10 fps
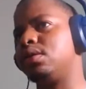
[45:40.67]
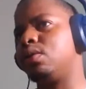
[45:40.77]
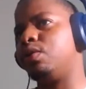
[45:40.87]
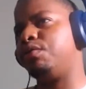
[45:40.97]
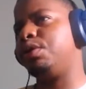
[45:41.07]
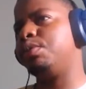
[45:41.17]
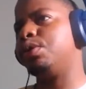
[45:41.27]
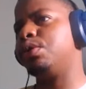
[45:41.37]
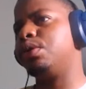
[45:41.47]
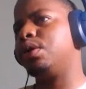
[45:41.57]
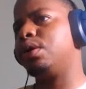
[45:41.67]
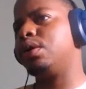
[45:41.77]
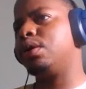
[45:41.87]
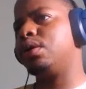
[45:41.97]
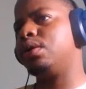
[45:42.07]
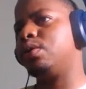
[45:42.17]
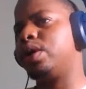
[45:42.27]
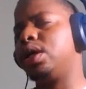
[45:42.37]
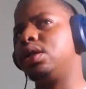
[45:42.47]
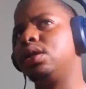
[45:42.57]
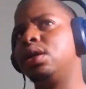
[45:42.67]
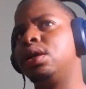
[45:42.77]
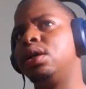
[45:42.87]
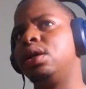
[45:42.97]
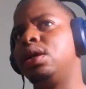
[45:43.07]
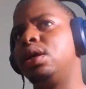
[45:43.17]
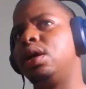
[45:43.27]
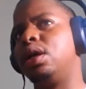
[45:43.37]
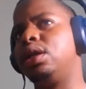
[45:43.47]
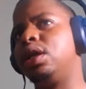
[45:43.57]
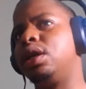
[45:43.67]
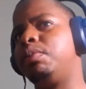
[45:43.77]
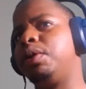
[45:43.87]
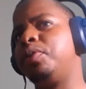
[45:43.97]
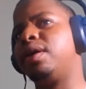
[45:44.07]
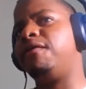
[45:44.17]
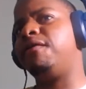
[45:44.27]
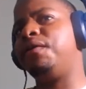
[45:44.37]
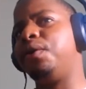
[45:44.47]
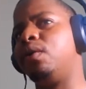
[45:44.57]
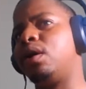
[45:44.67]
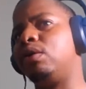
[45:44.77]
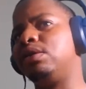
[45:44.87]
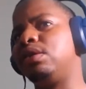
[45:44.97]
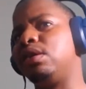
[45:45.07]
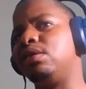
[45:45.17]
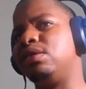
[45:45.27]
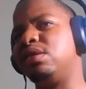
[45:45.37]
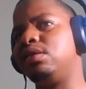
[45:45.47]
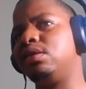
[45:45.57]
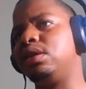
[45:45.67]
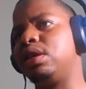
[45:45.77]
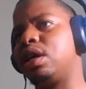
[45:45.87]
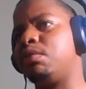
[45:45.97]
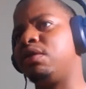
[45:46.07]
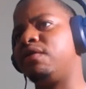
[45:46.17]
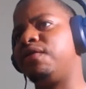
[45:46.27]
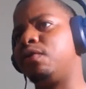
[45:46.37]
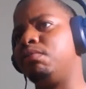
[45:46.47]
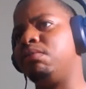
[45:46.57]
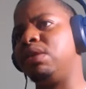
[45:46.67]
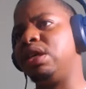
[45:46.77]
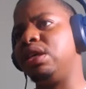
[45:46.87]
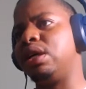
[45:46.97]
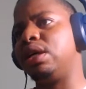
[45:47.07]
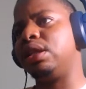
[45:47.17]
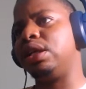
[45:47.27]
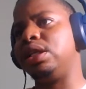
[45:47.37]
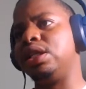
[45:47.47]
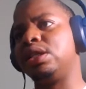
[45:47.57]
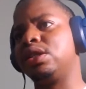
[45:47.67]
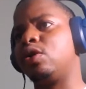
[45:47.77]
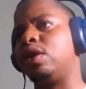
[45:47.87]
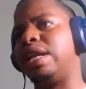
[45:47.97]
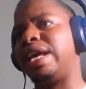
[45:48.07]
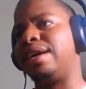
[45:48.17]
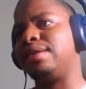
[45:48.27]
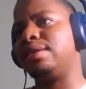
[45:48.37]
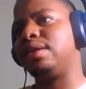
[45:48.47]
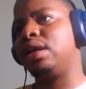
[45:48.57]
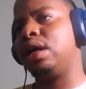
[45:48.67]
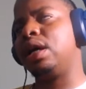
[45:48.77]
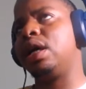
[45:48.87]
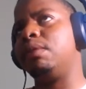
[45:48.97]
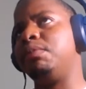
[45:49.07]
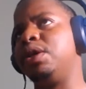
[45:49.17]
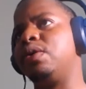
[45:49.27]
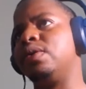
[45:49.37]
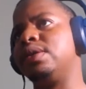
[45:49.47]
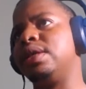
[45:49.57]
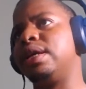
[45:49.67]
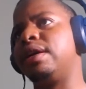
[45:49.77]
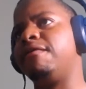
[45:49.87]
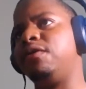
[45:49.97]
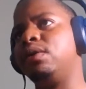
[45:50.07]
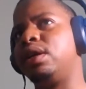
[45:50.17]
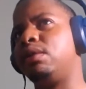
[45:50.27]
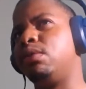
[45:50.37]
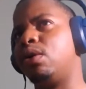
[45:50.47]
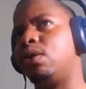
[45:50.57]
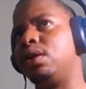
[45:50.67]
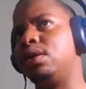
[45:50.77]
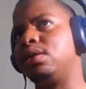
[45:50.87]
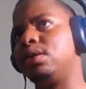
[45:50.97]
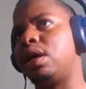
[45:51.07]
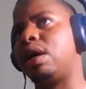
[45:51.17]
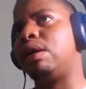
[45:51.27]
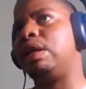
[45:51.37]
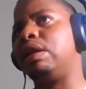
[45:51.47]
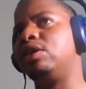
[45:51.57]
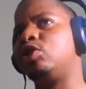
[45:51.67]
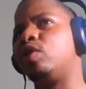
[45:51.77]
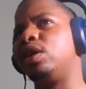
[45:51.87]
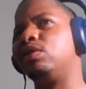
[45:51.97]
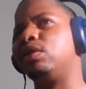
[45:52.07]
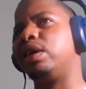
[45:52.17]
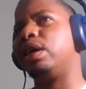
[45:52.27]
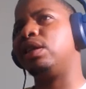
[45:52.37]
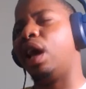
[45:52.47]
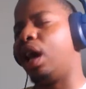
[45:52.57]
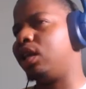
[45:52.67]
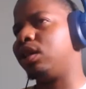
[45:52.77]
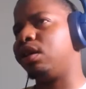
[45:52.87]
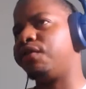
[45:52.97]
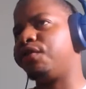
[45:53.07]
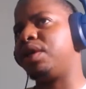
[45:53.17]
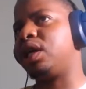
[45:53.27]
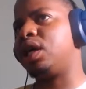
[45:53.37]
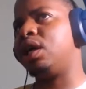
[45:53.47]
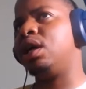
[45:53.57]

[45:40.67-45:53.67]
with people, right? I think people can feel authenticity coming from me and they just connect. And because they can feel that I'm honest, I'm not trying to get anything from there,